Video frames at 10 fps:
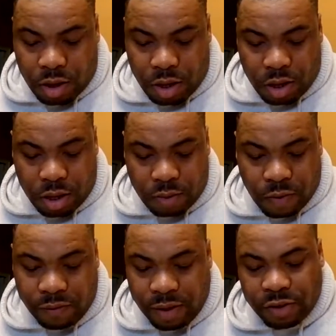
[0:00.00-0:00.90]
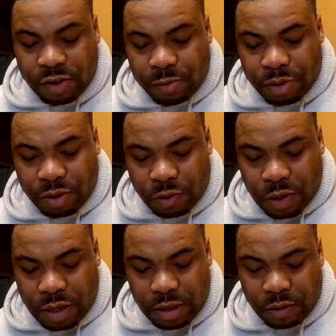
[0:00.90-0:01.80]
Revelations
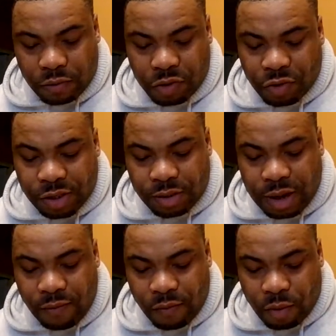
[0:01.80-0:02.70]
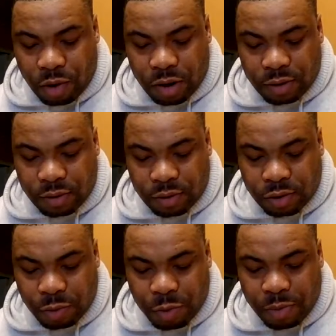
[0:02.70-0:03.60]
Persona, Ridge Racer Type 4,
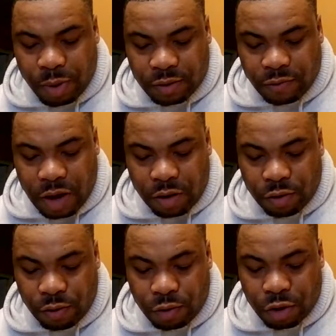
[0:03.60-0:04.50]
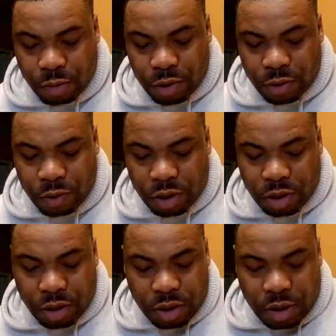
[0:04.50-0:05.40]
Super Puzzle Fighter 2 Turbo,
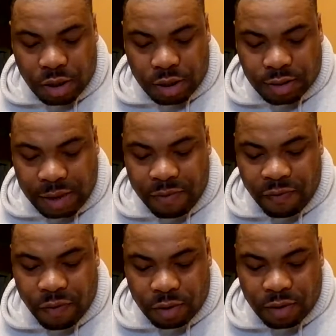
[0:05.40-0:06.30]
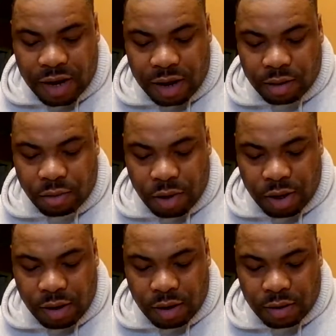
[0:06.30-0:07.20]
Siphon Filter Tekken
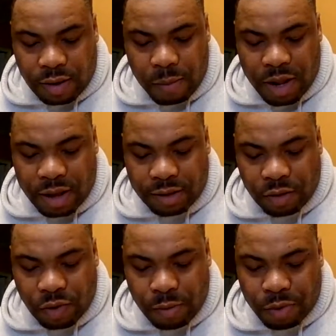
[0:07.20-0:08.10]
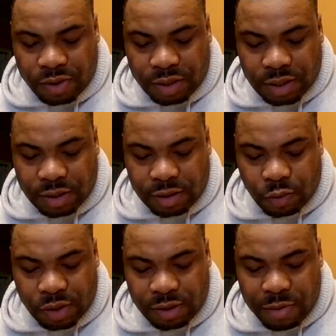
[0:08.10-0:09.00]
3, Tom Clancy Rainbow Six,
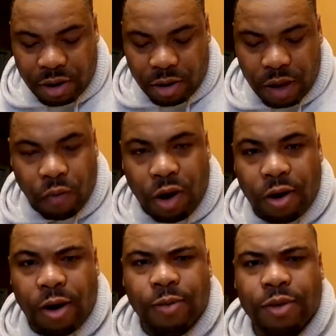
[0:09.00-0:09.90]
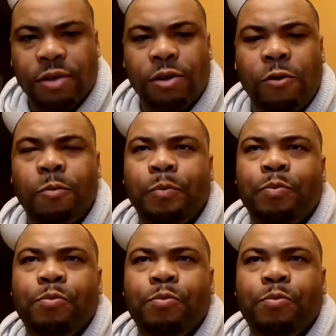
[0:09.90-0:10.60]
Twisted Metal, and Wild Arms. So